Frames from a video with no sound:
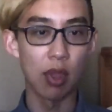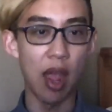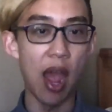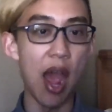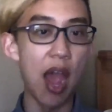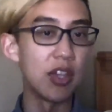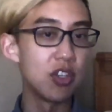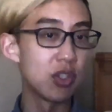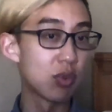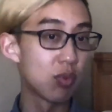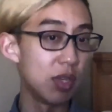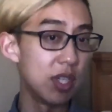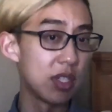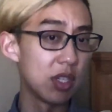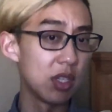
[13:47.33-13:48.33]
I just
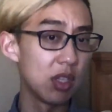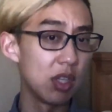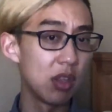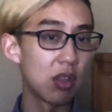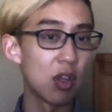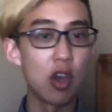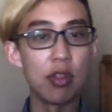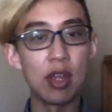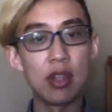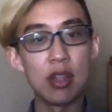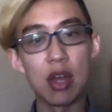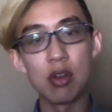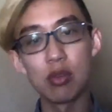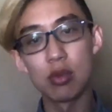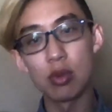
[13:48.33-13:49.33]
recently learned that
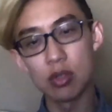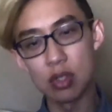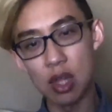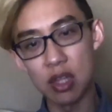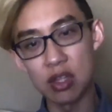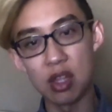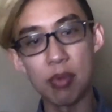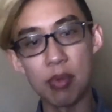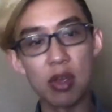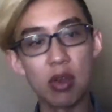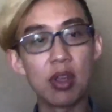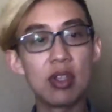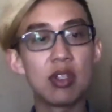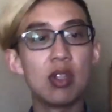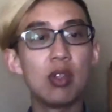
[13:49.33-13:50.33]
Naruto's Dattebayo
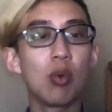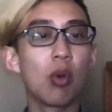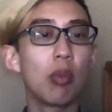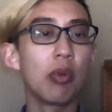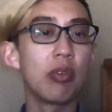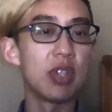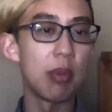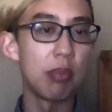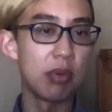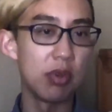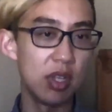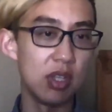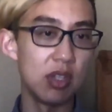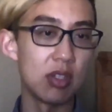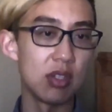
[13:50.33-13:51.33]
is in normal
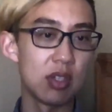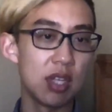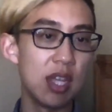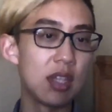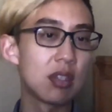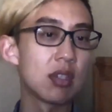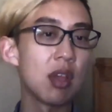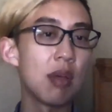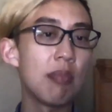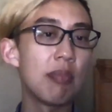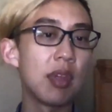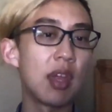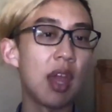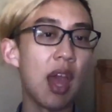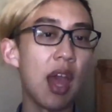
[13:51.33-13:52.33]
Japanese. It's
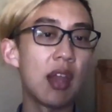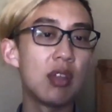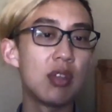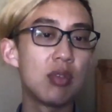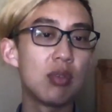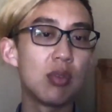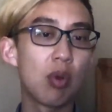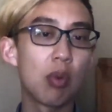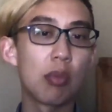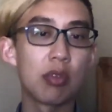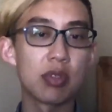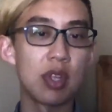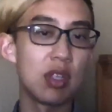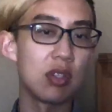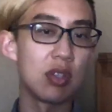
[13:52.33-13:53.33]
something added to a normal
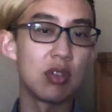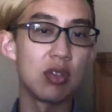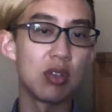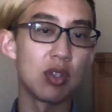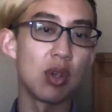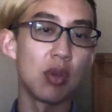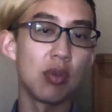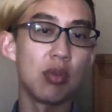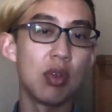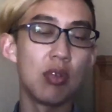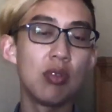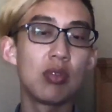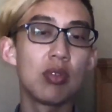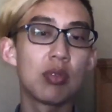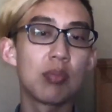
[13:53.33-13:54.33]
sentence to show
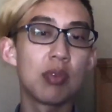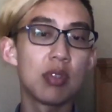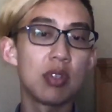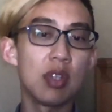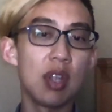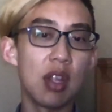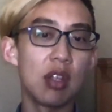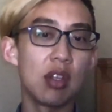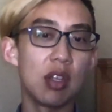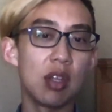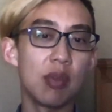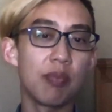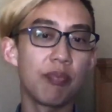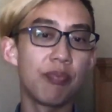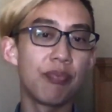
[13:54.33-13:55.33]
Naruto's
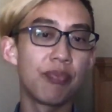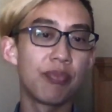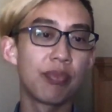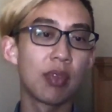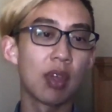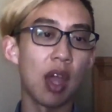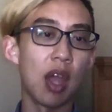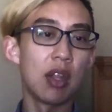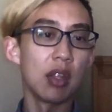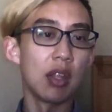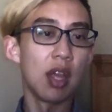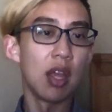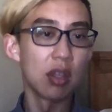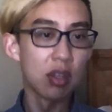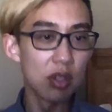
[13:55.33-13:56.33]
personality. Kind of
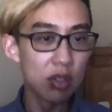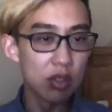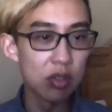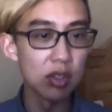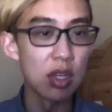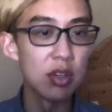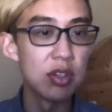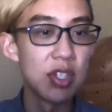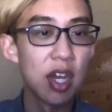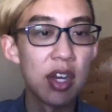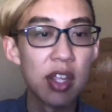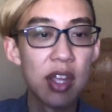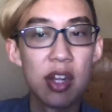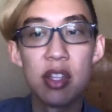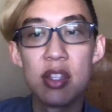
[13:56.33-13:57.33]
like Jotaru's yare
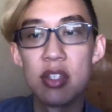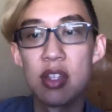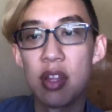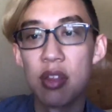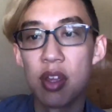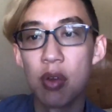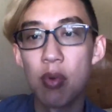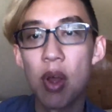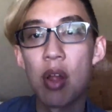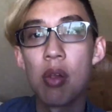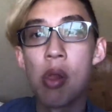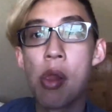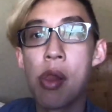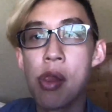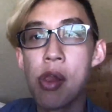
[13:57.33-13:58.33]
yare daze, I think.
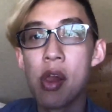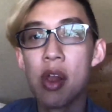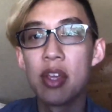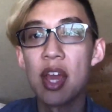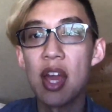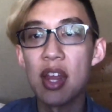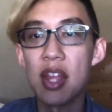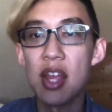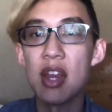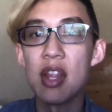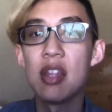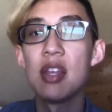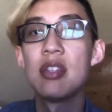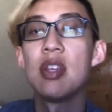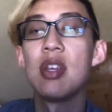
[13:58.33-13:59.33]
Well, yare yare
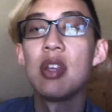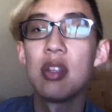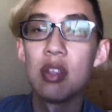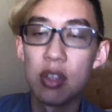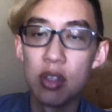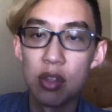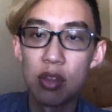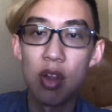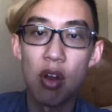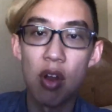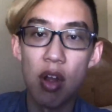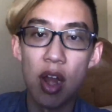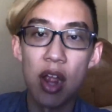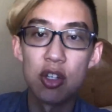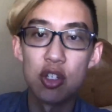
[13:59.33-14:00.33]
daze, there
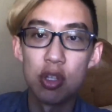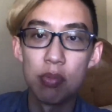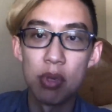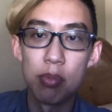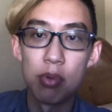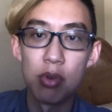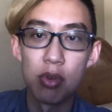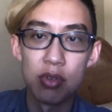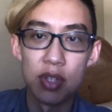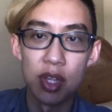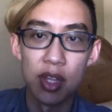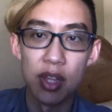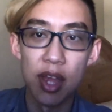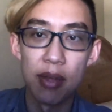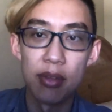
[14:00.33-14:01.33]
are actually people who
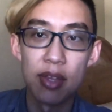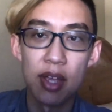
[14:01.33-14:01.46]
say that.